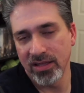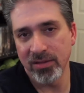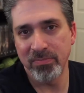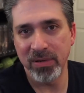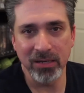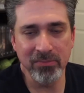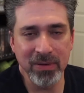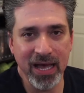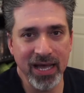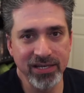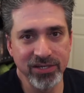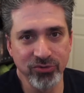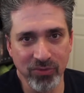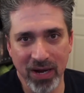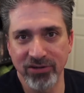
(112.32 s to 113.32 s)
big
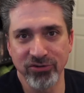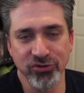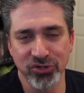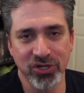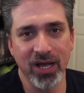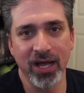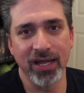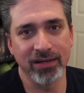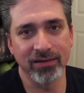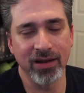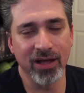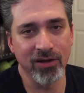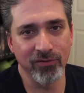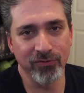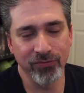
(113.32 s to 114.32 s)
bad director's cut
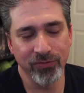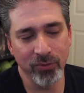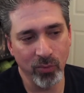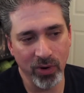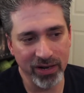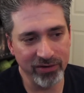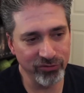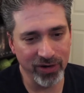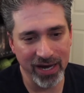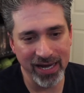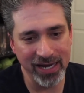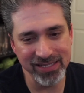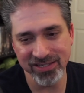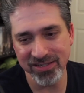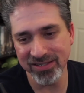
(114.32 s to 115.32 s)
of the whatever. And
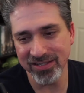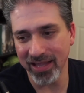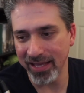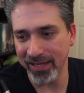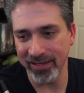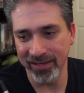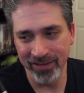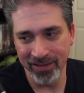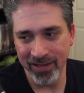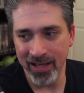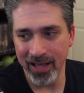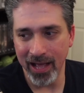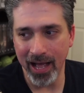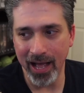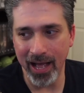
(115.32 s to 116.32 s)
it's just like,
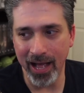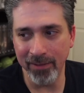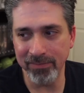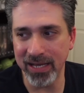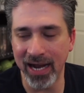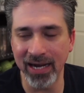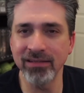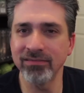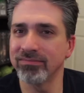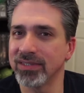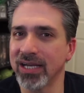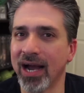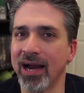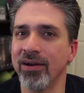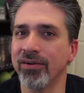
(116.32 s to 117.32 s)
I'm kind of
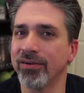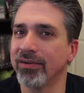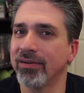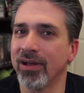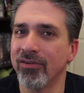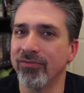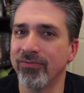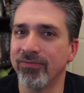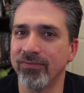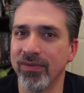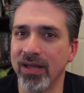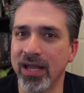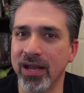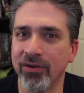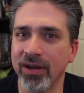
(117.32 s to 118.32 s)
tired of
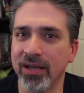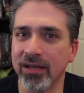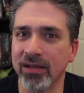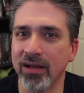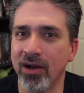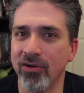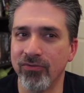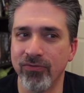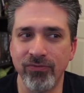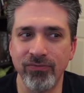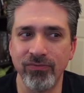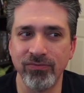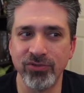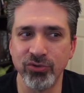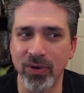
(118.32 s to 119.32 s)
hearing of
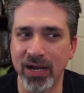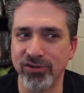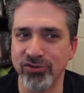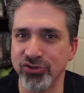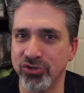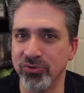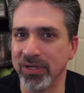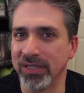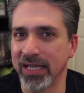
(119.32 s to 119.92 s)
directors doing